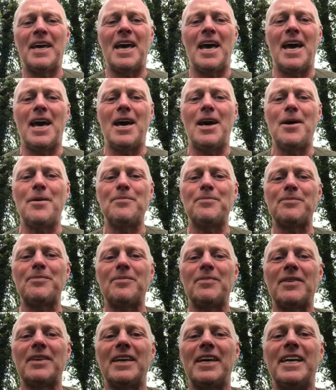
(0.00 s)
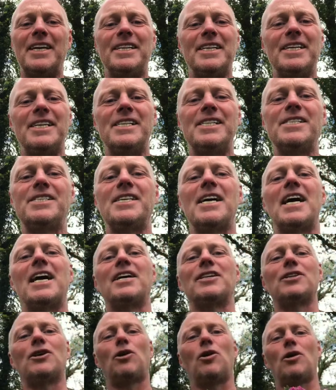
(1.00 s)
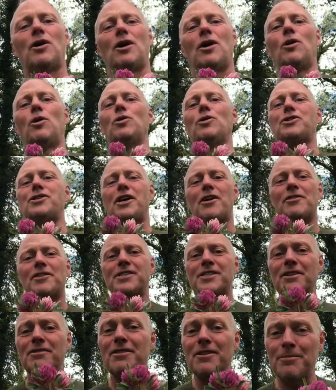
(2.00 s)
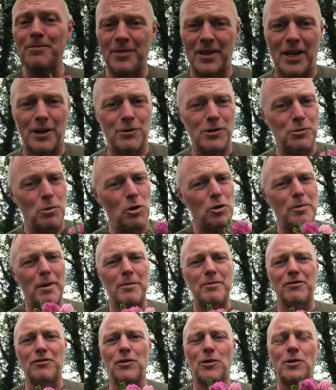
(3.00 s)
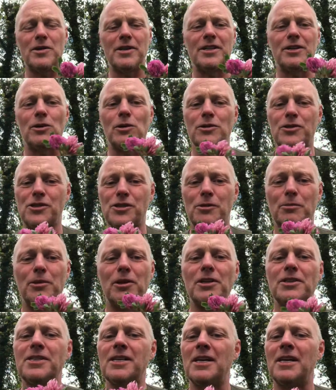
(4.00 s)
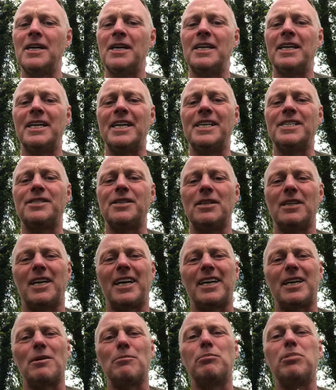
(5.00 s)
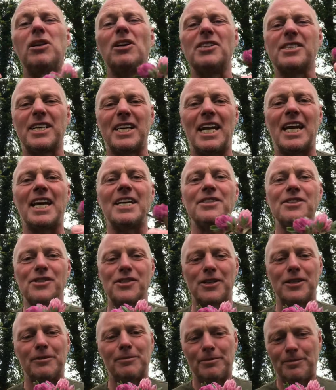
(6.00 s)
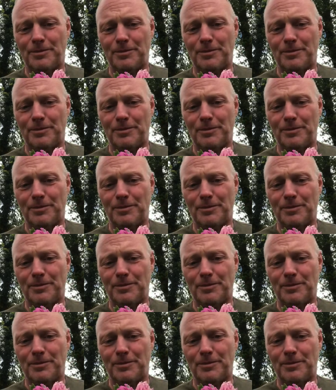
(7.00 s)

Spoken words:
It is an alterative, like we spoke about before. It alters the blood. It's like a blood cleanser.